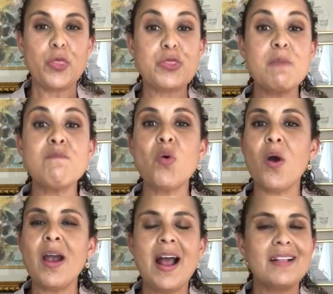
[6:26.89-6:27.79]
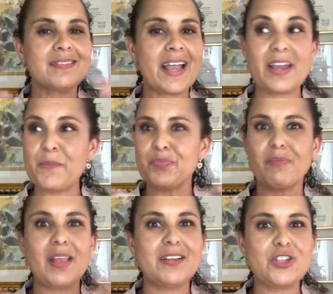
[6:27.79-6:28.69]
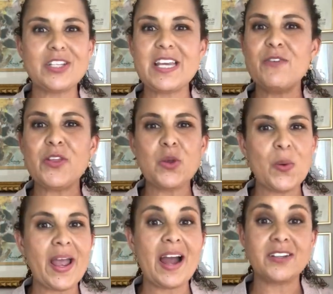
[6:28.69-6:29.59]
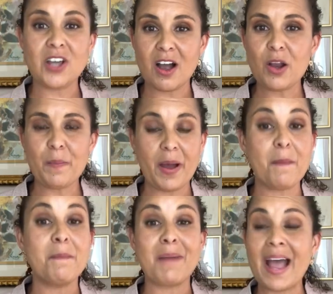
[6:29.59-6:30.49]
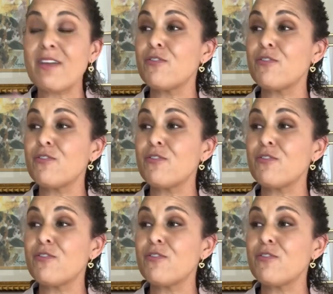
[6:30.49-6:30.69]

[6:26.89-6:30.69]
the more like just even the way I talk about my